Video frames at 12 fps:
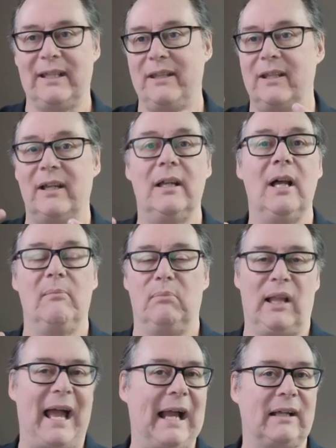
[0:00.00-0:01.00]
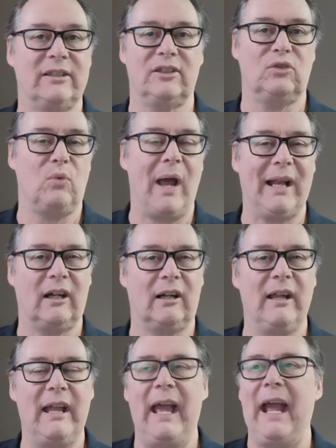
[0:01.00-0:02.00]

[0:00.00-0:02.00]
and the black sweater.